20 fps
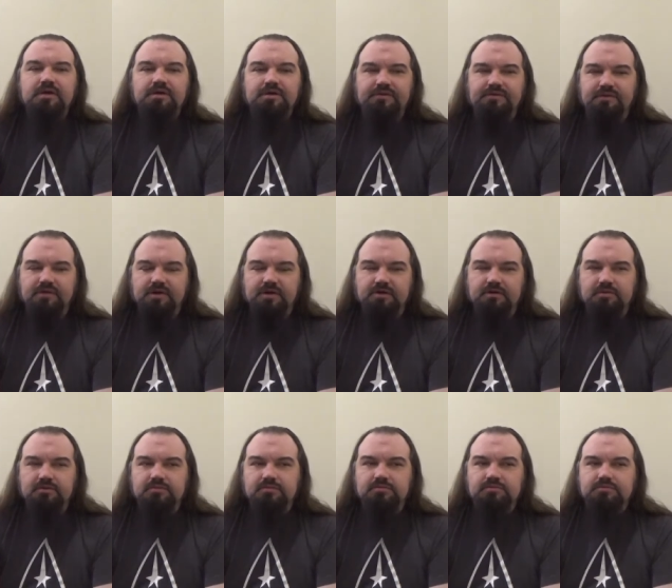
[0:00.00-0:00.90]

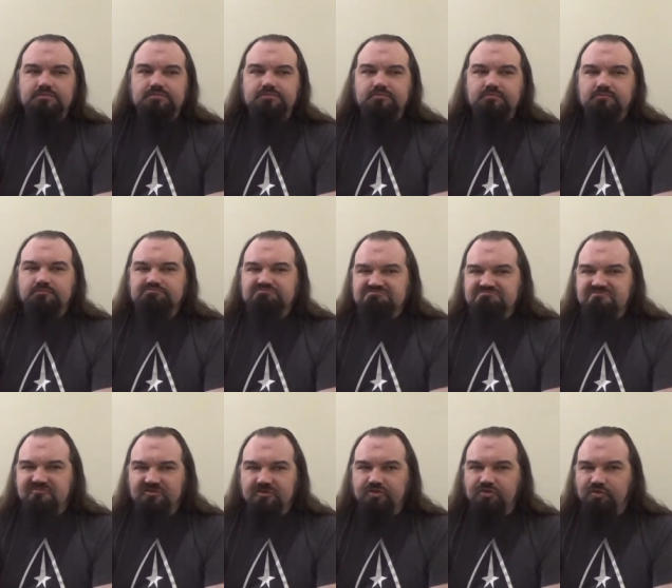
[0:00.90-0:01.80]
So
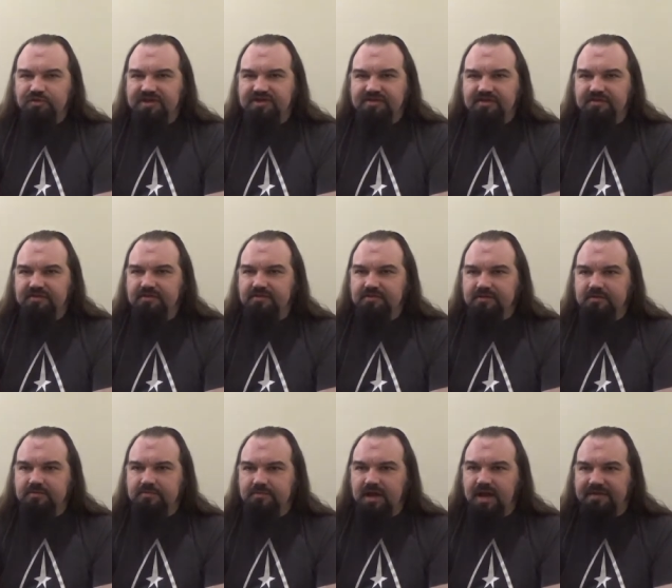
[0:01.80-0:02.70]
three seasons
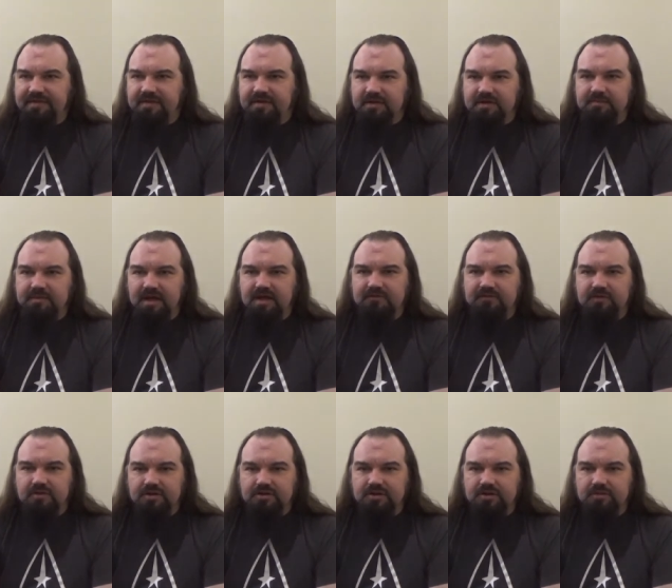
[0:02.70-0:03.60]
can I think can make
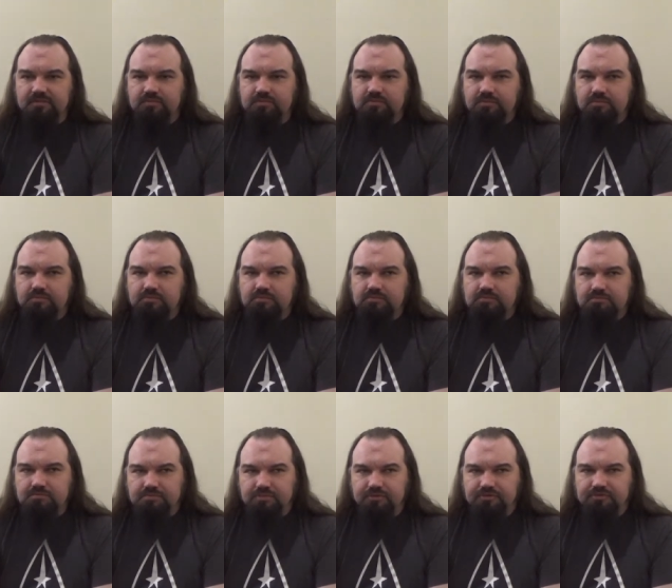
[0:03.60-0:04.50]
for a good
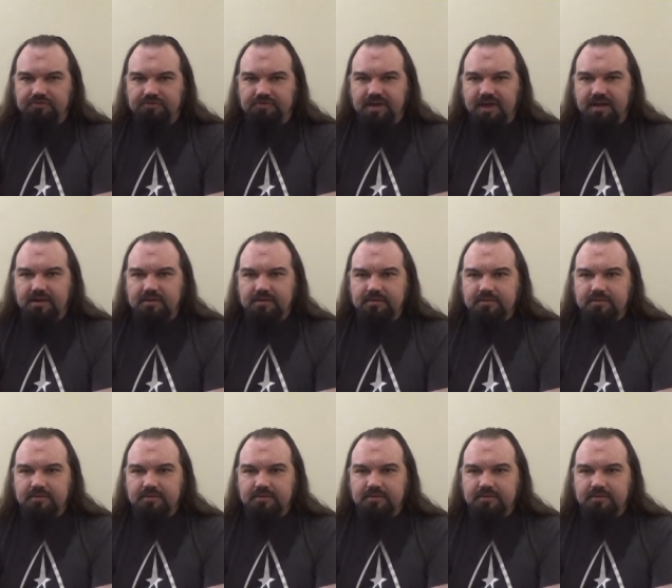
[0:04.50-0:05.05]
booster set.